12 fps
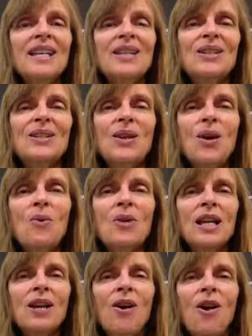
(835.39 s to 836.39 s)
so we
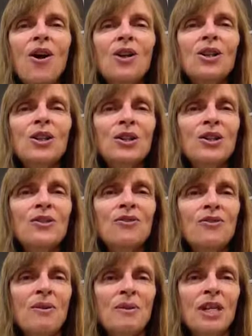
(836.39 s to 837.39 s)
can all learn
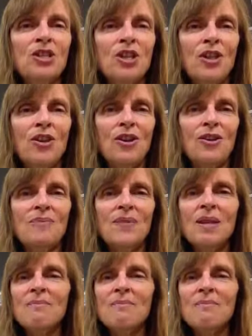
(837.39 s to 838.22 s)
from each other